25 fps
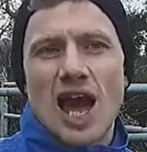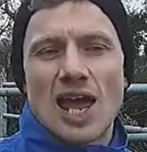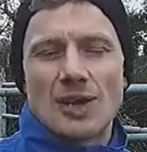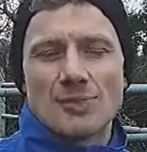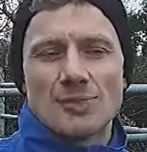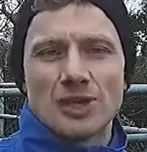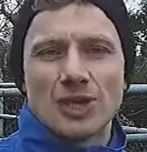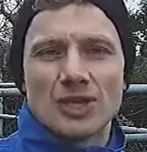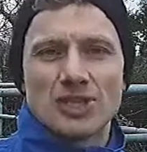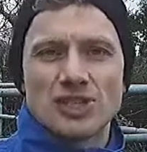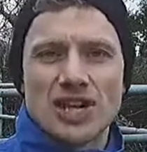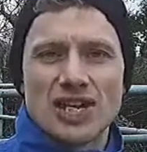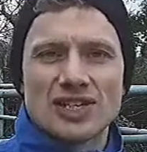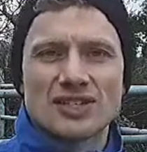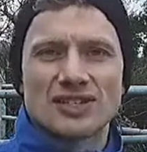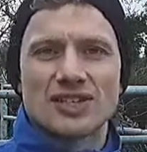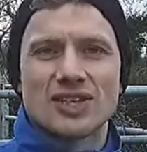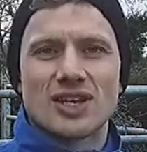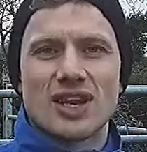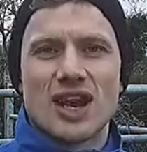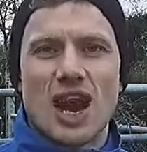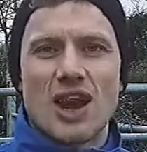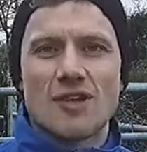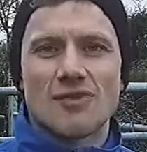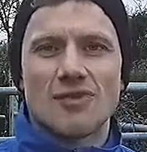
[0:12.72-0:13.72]
Animal
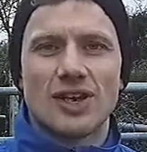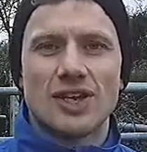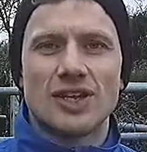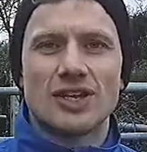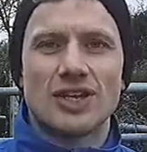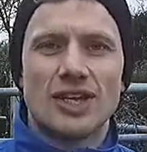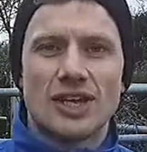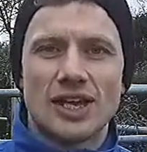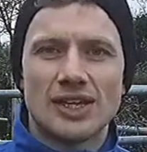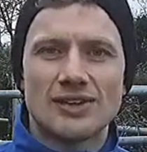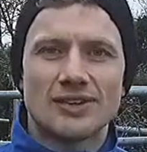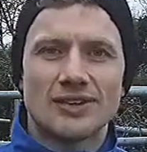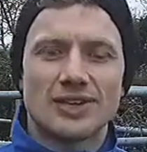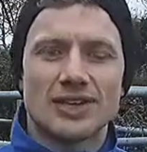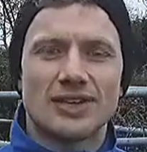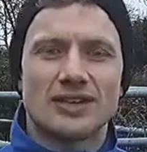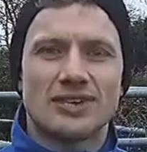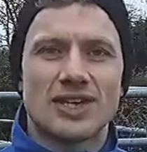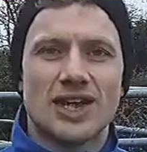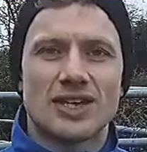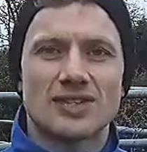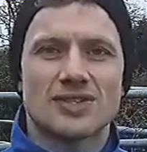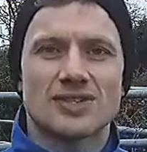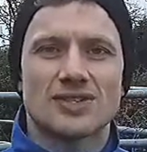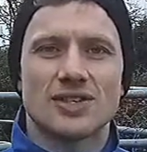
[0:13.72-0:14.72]
ingests the larvae into the
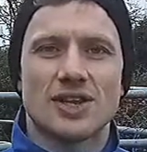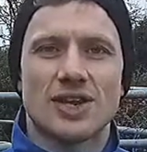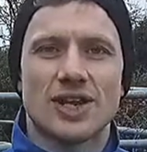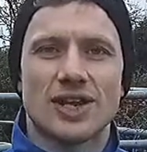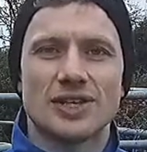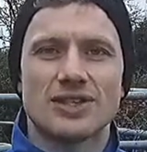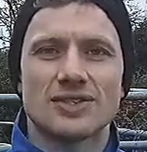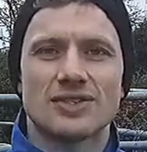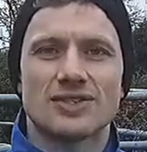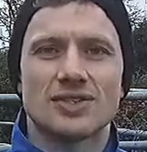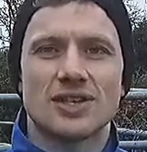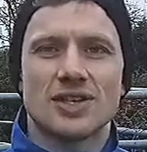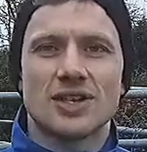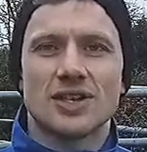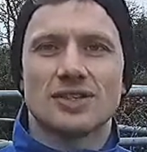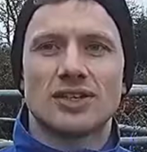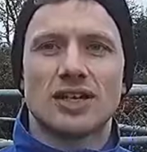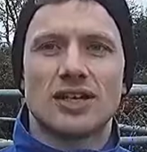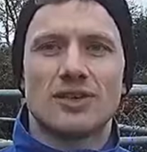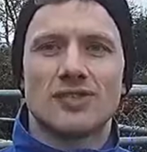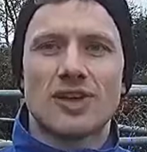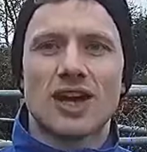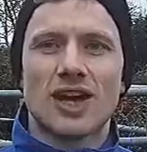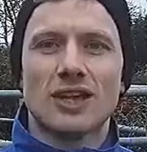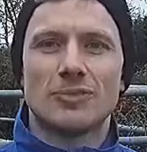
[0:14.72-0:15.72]
intestines.
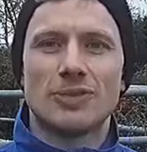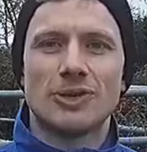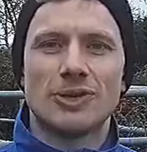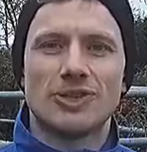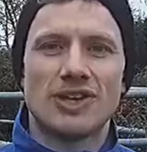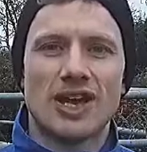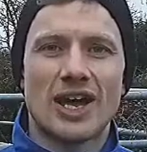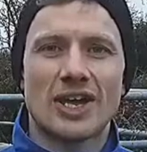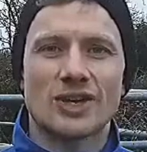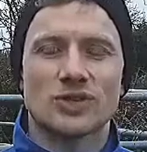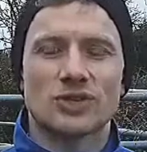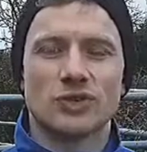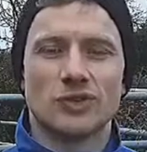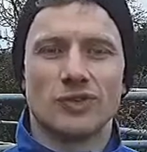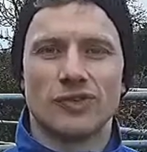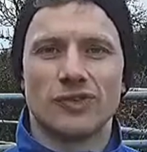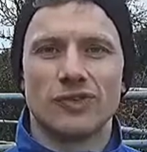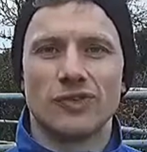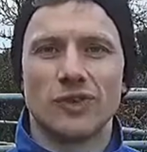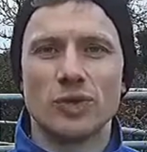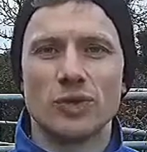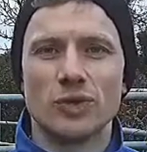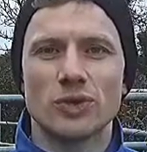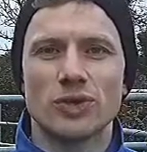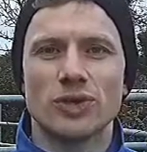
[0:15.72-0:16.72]
They develop into actual
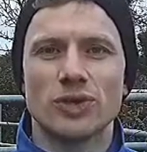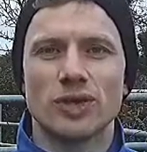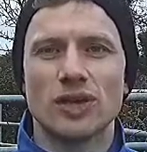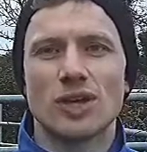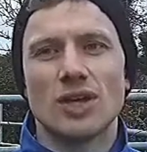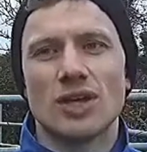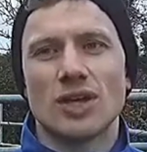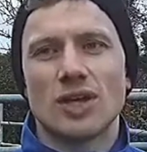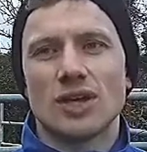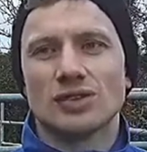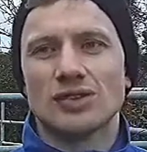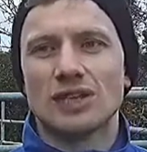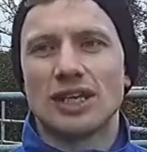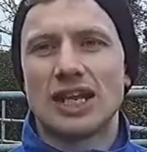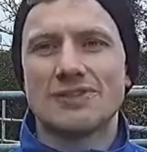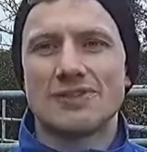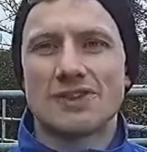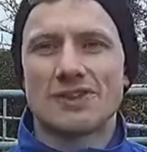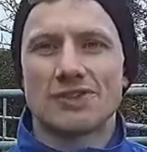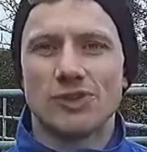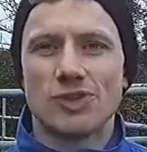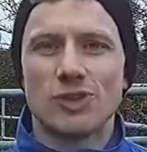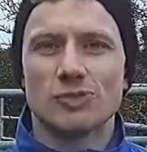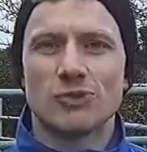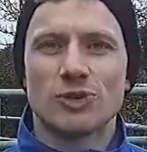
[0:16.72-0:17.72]
fluke. The
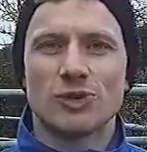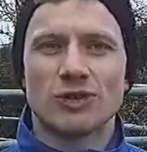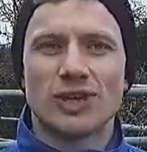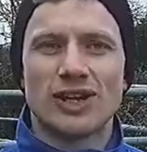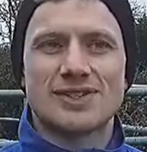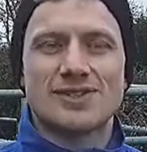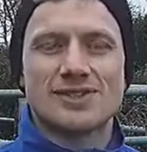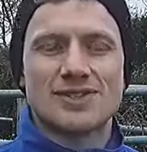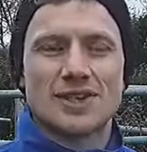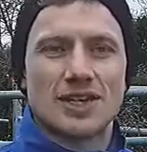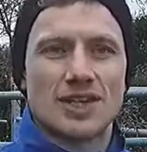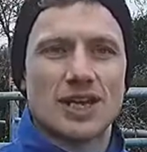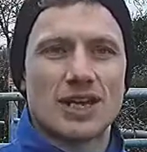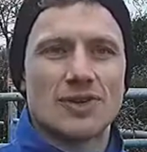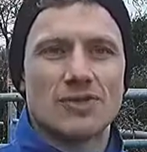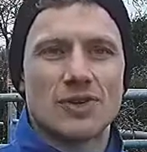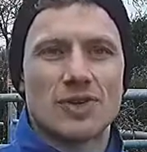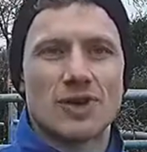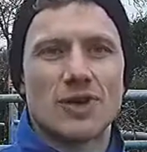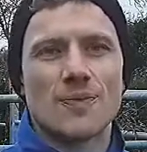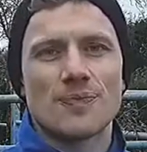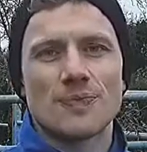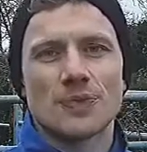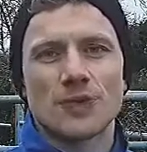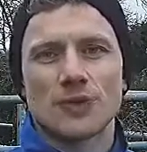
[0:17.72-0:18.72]
liver fluke migrates to the
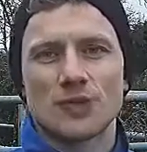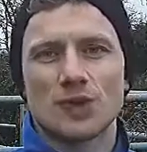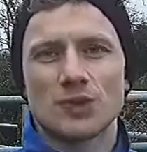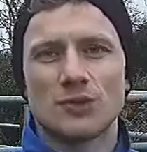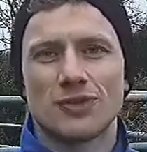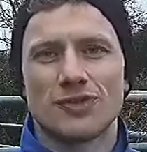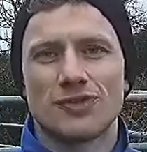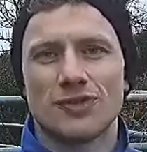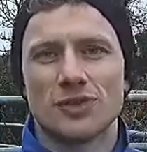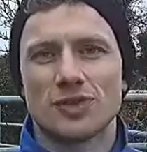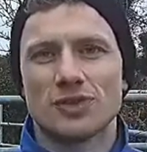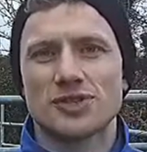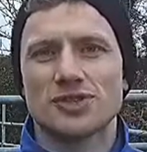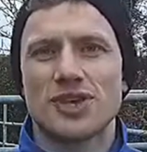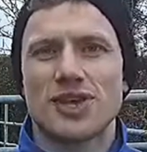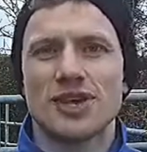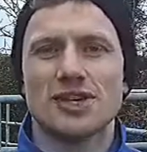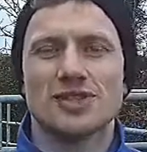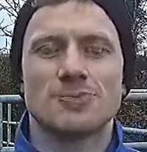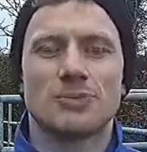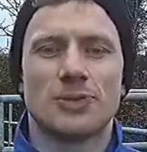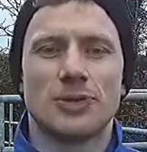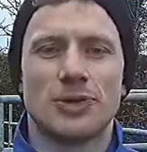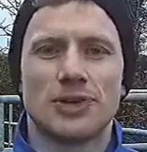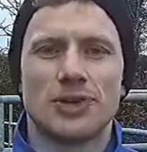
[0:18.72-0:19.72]
liver. Rumen fluke
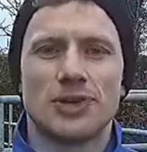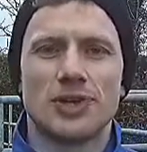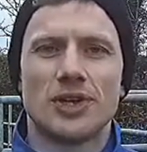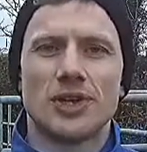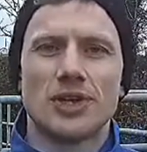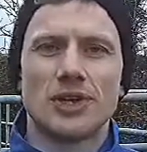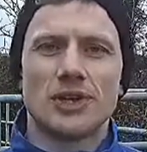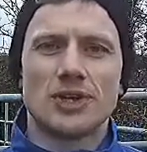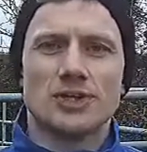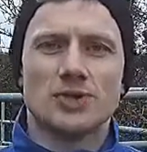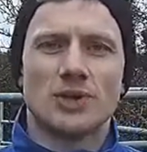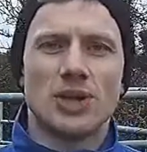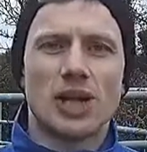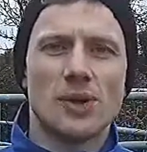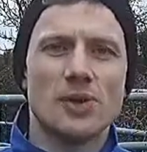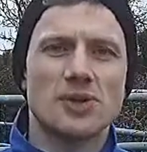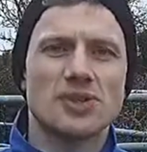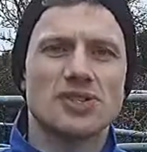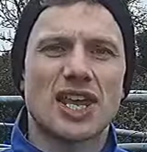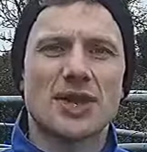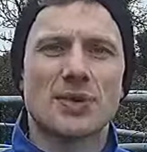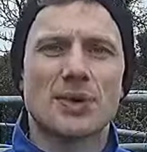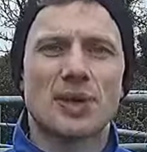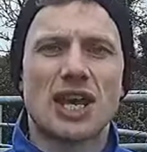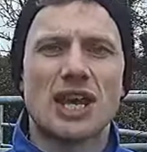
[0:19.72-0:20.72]
stays put. So I
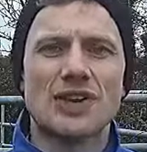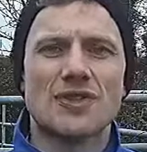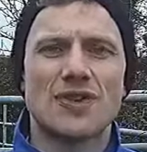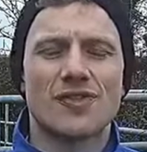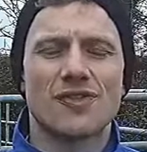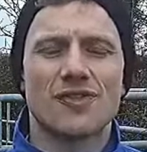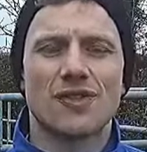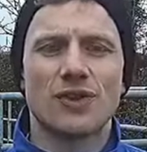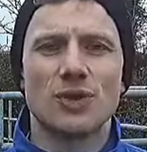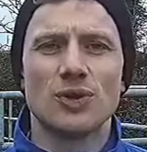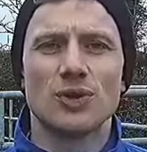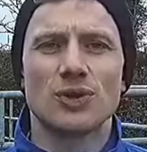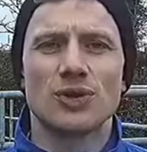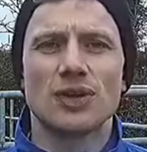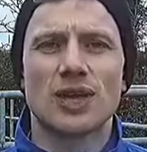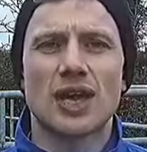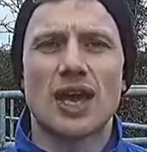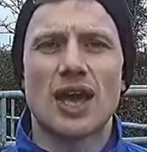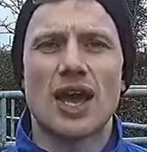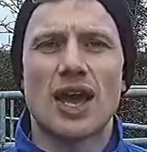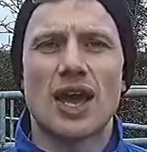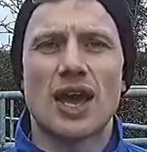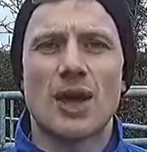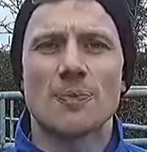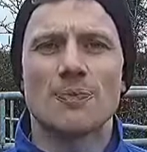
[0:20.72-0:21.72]
always say with liver fluke
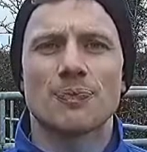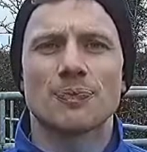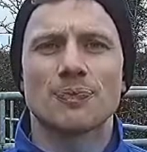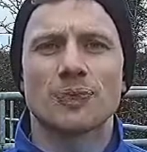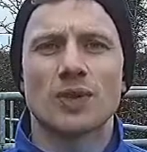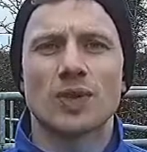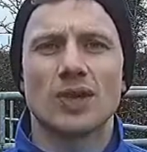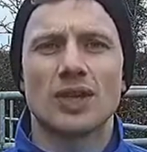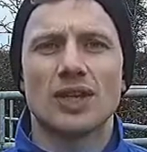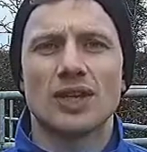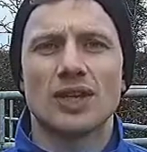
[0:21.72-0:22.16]
that